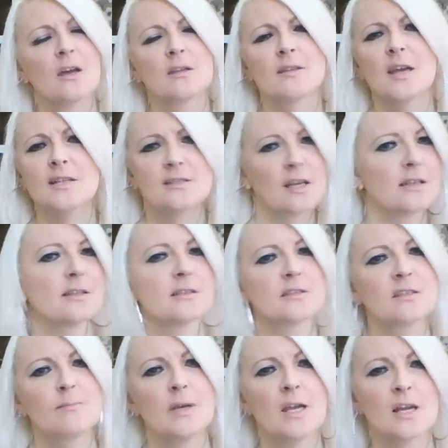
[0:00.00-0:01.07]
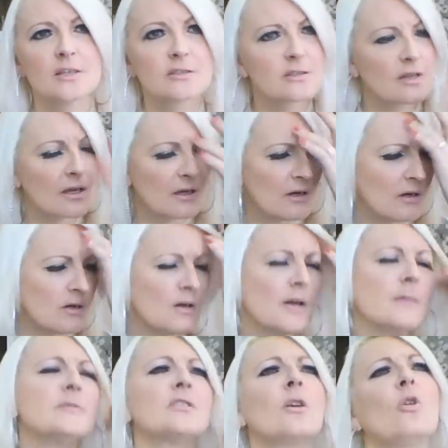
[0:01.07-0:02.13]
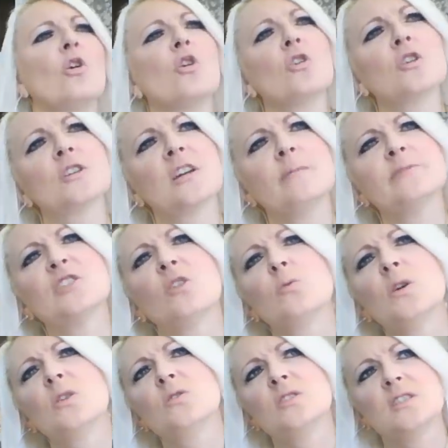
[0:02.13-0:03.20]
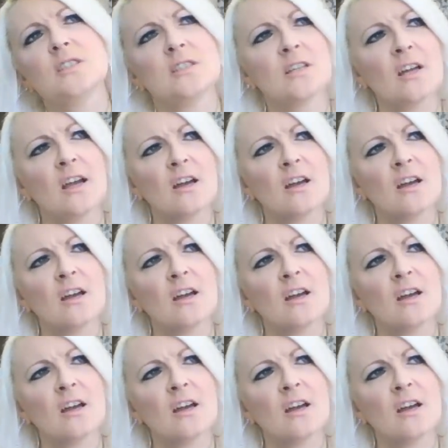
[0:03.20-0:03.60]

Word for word: They said this to me yesterday. Oh, I'm so hurt. I'm so wounded.